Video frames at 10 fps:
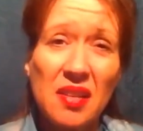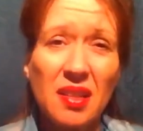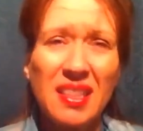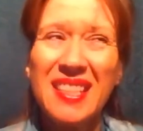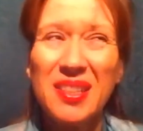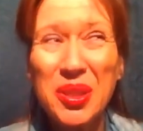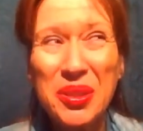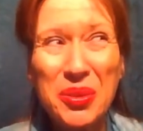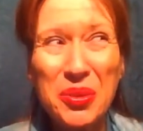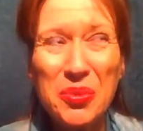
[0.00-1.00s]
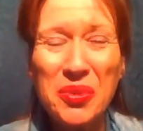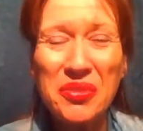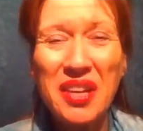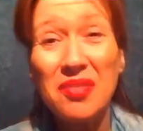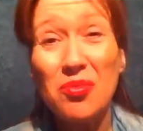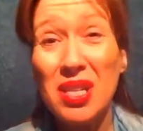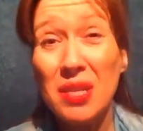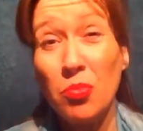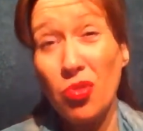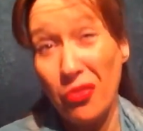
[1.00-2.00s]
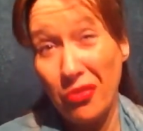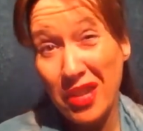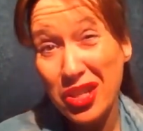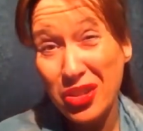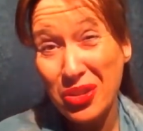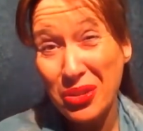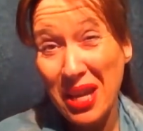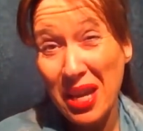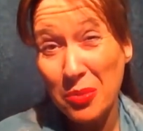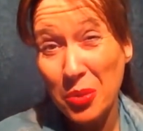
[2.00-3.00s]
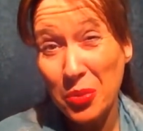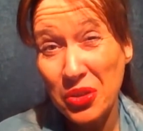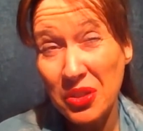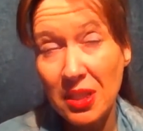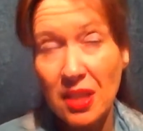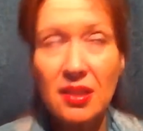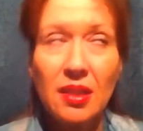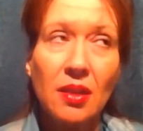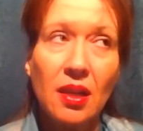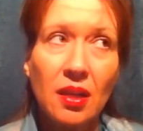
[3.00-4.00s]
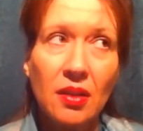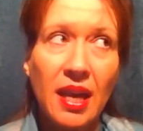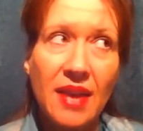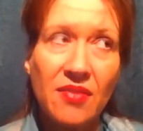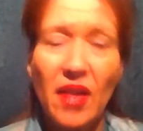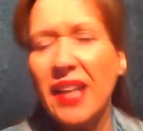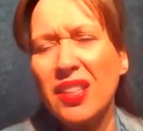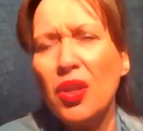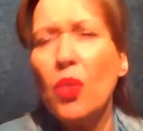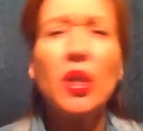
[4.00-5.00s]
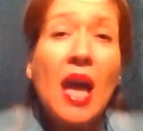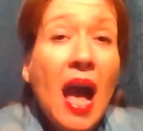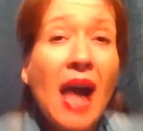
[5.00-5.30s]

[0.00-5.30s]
No, he said, we've got a really professional camera person here. I said, oh, okay, fine. You know what?